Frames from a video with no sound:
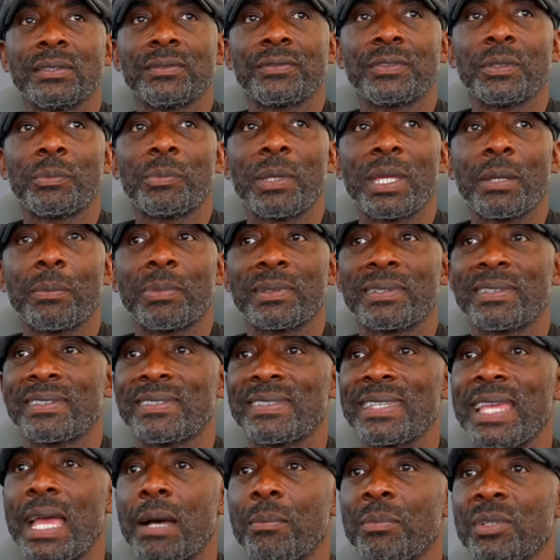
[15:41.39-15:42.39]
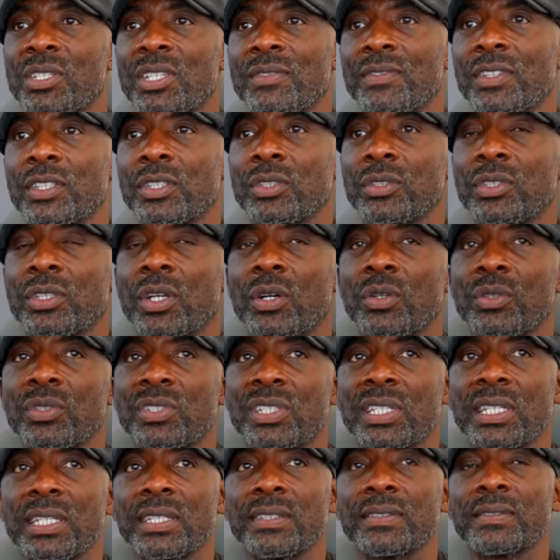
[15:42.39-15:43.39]
for people to see how much of a good coach
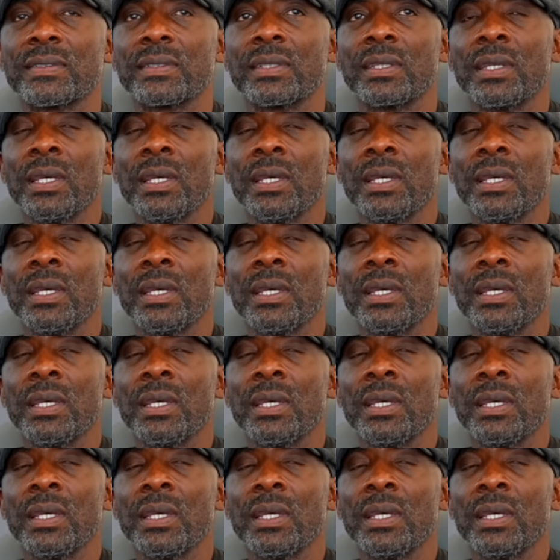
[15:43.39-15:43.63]
he is.